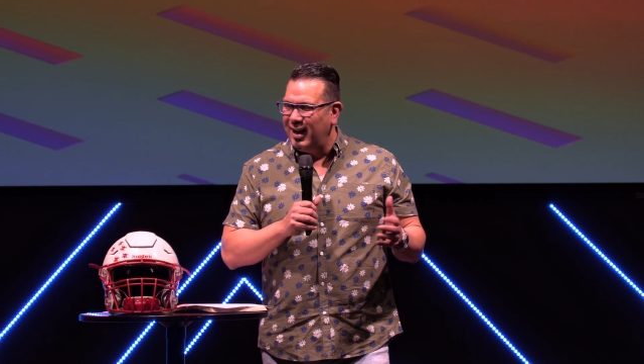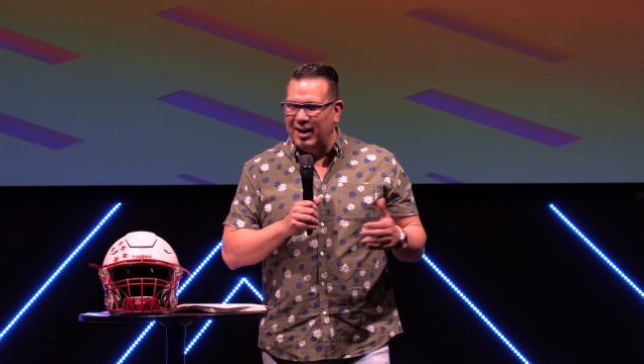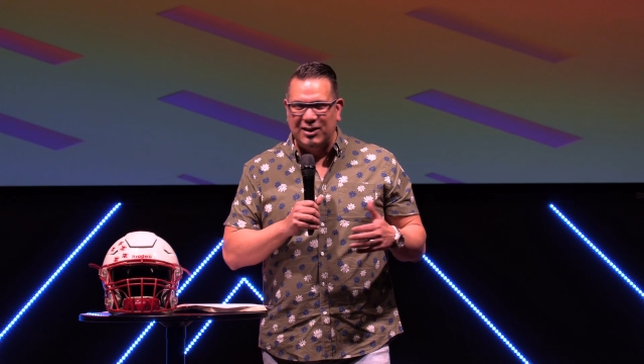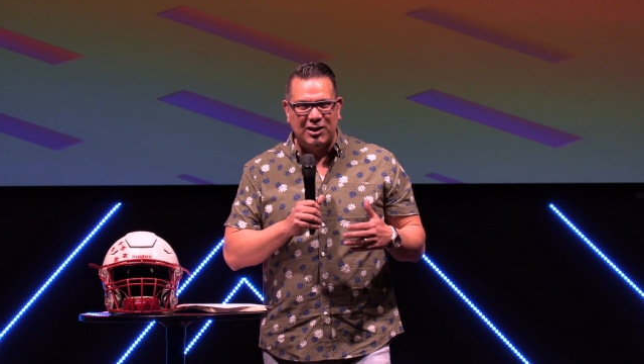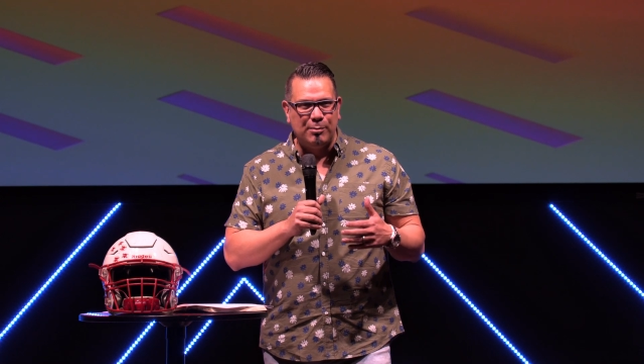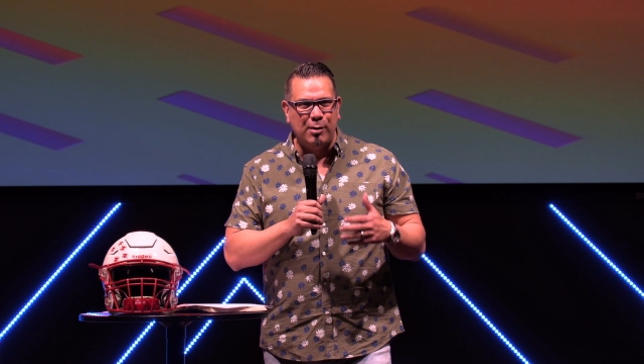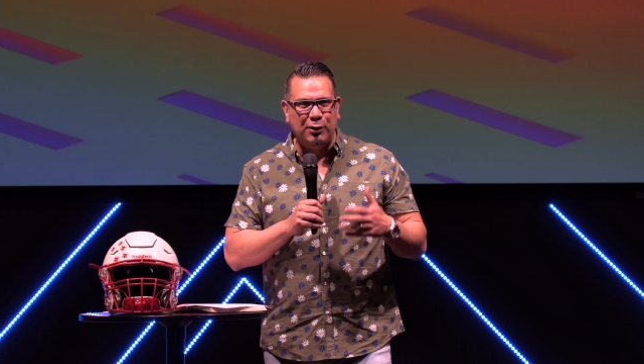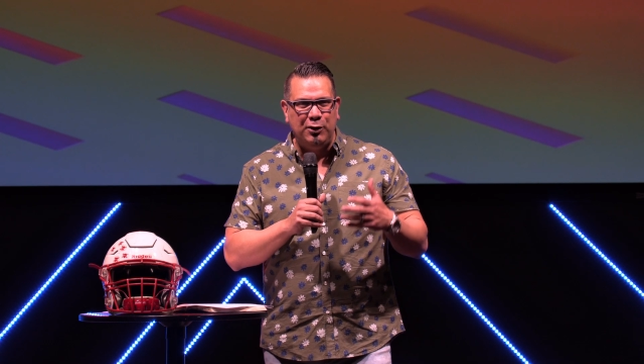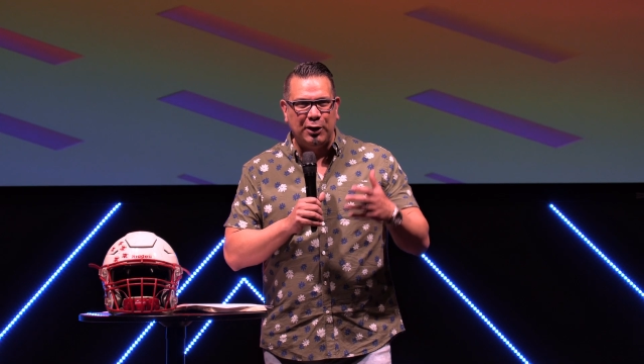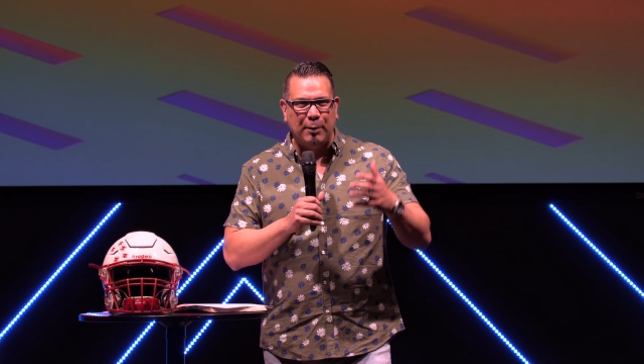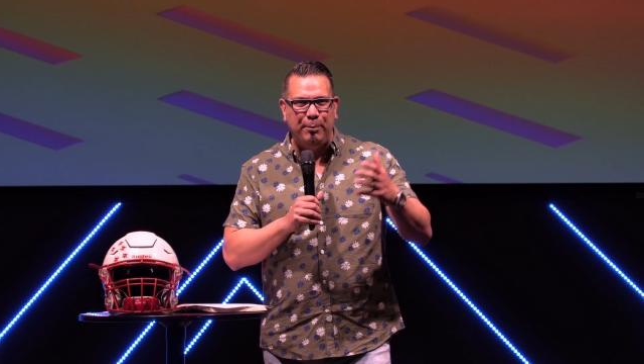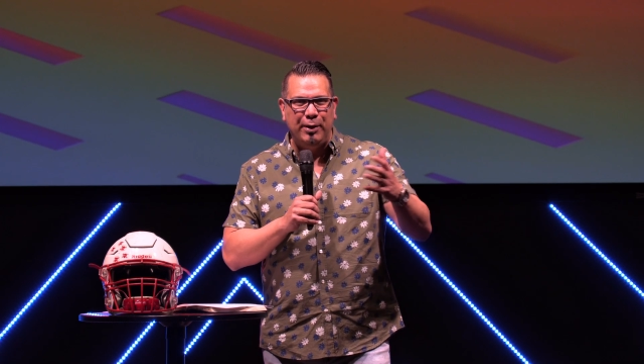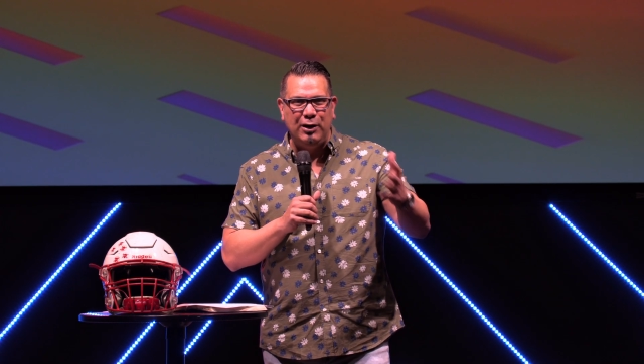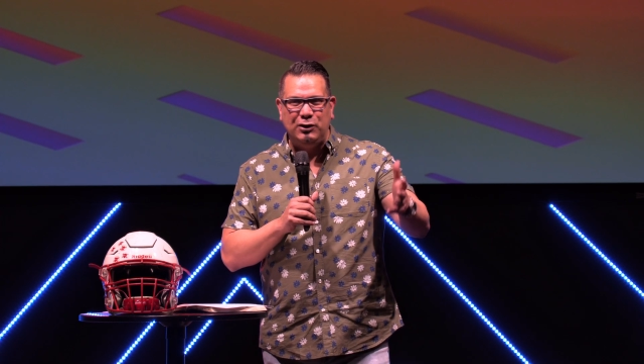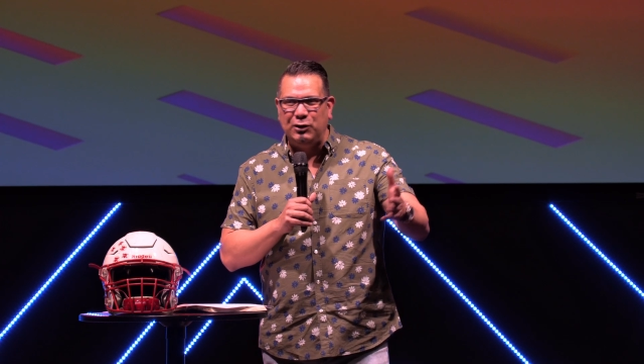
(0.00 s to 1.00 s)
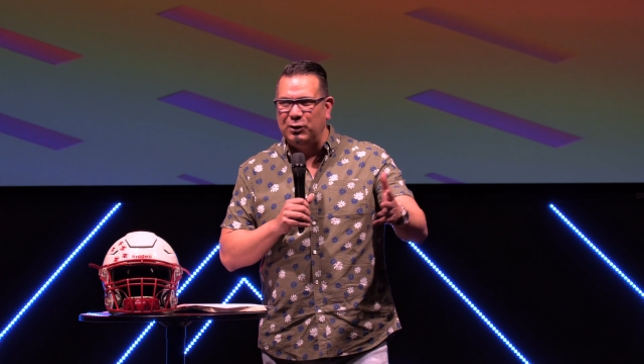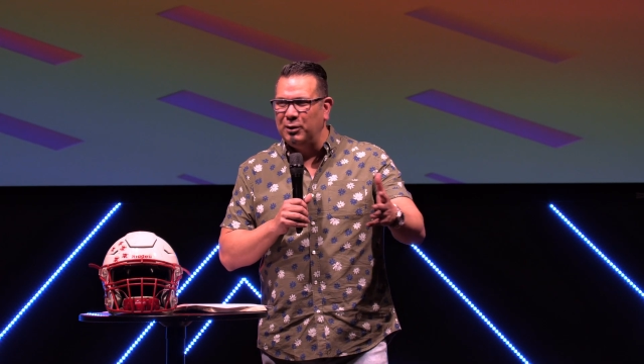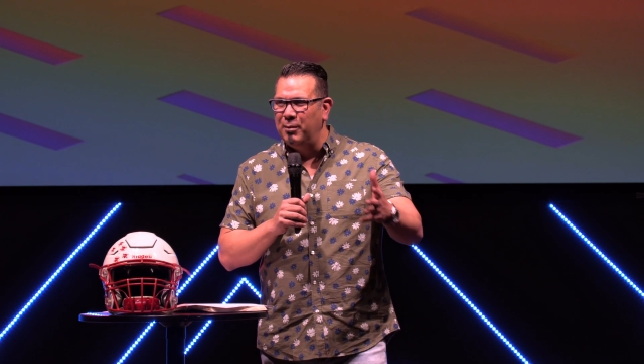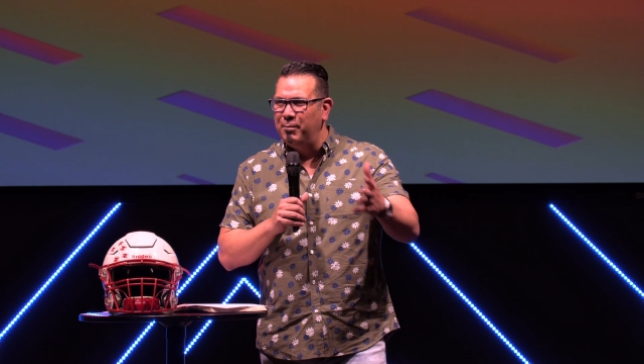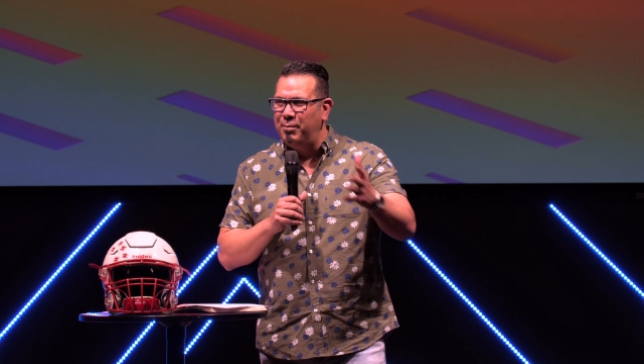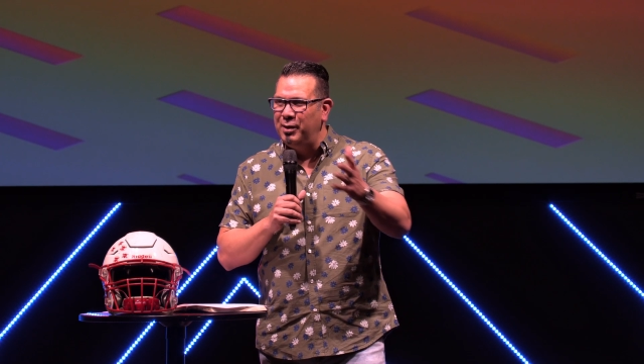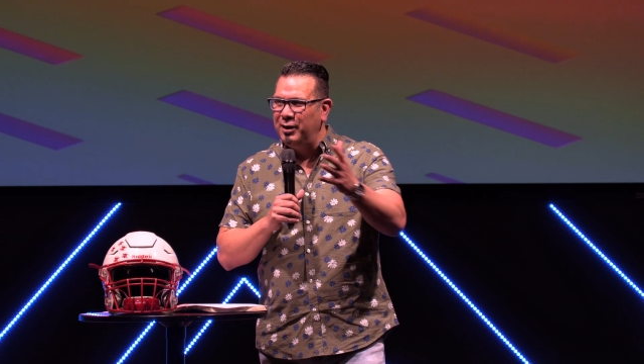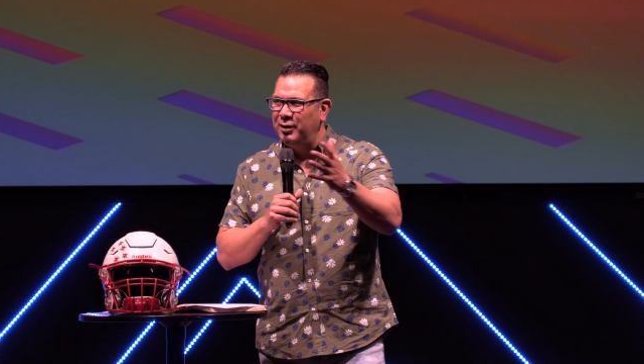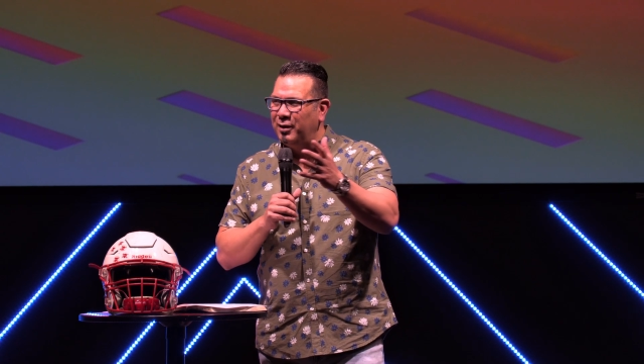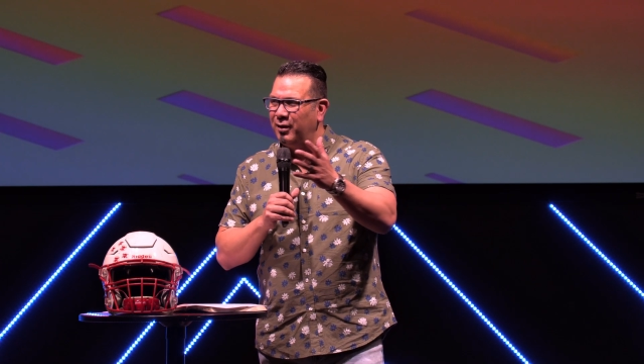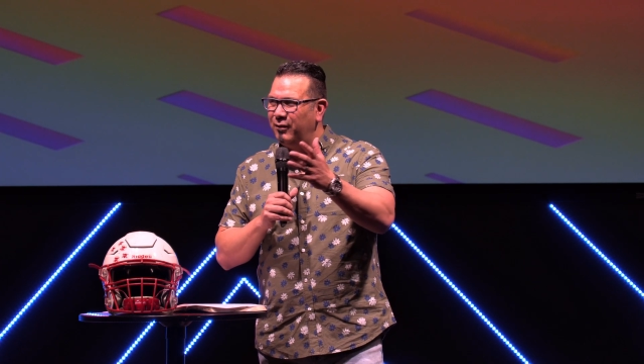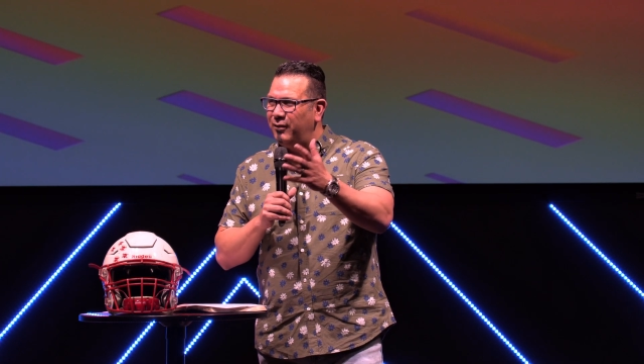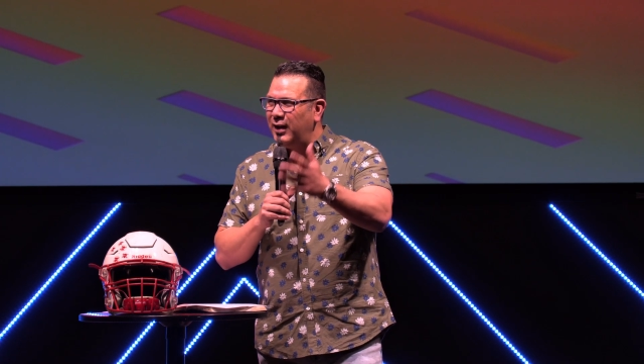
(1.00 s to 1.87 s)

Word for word: And someone took a picture and put it on